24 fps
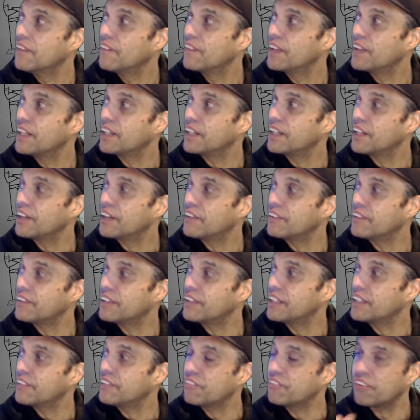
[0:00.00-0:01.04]
You know,
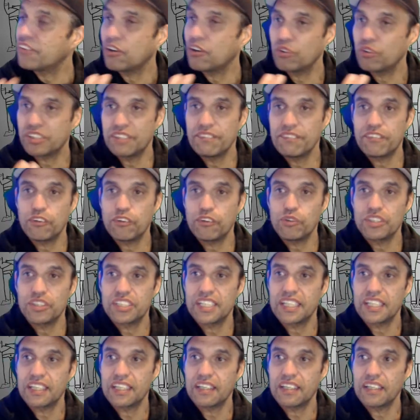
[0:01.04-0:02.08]
even if I was
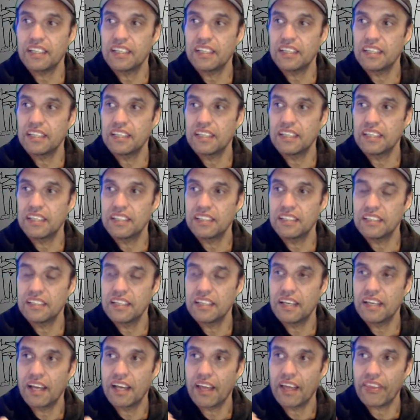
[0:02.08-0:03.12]
influencing
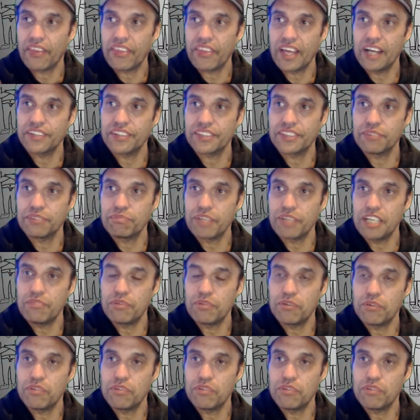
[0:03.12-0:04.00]
1,000 people,